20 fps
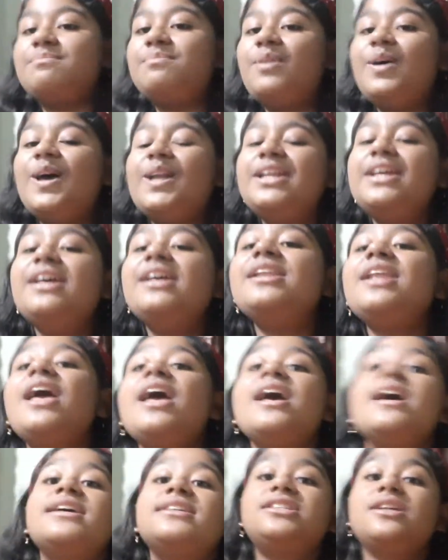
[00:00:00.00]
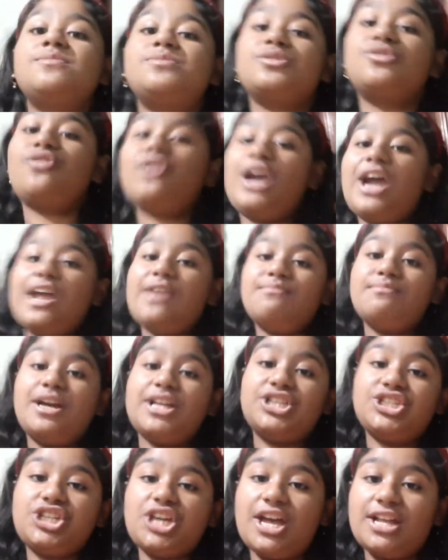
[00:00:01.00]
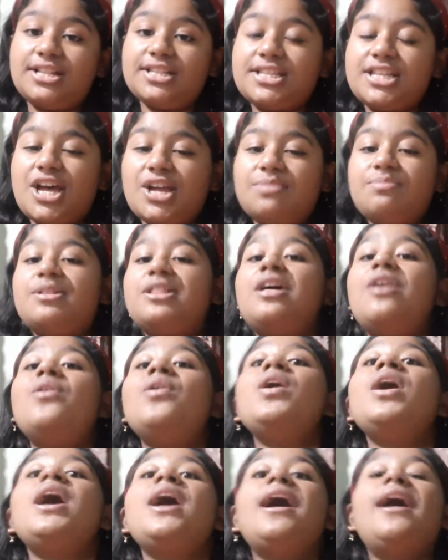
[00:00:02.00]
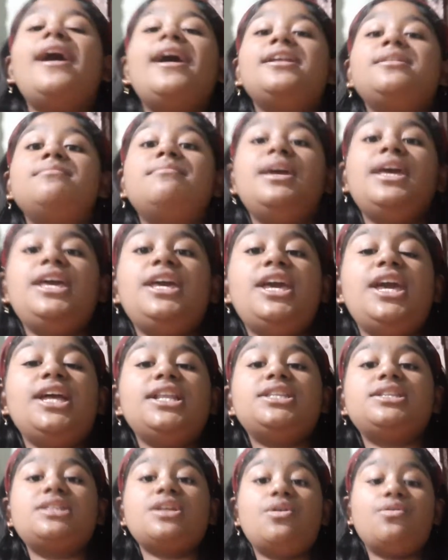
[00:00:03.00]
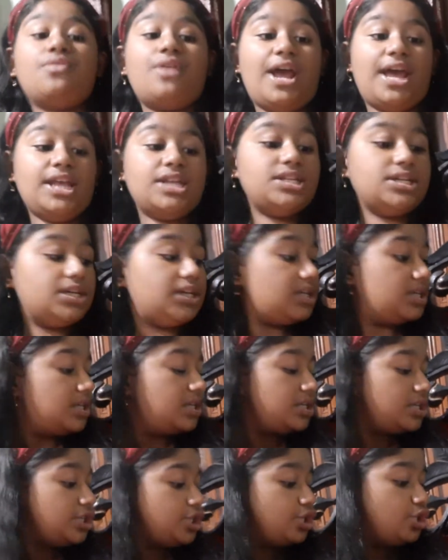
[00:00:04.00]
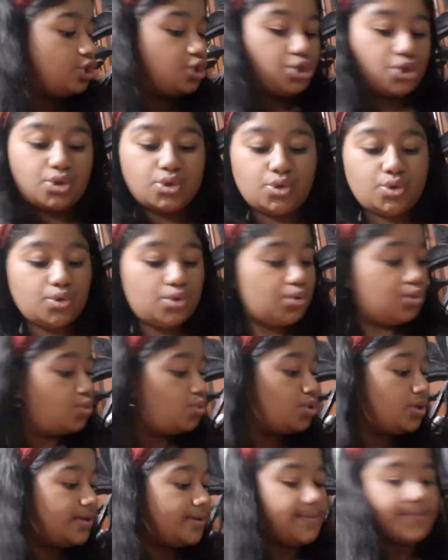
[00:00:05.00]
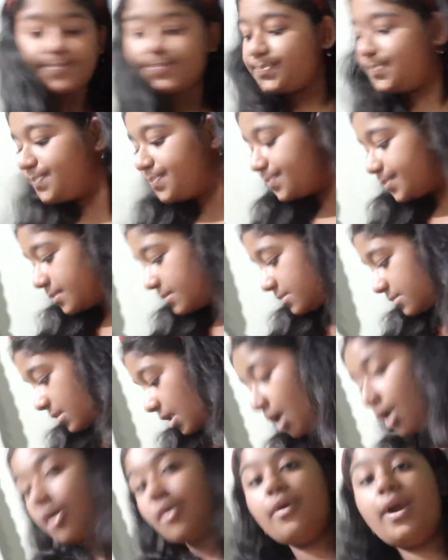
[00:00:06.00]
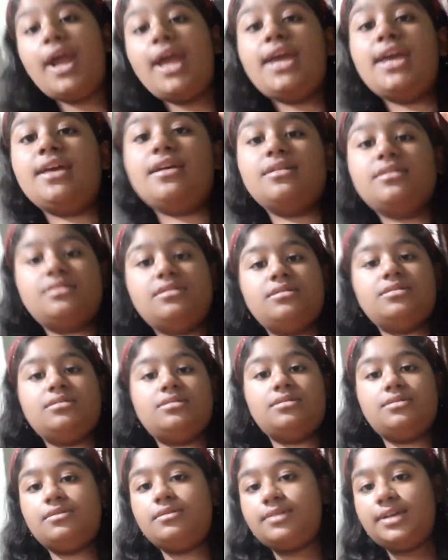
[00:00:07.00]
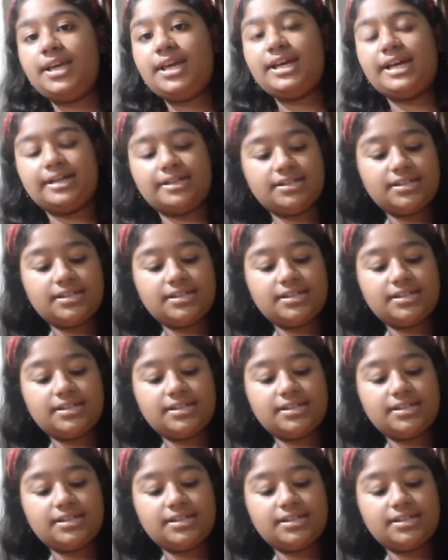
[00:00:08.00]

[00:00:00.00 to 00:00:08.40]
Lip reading: button, subscribe my channel down below, and make it red to gray. Yeah,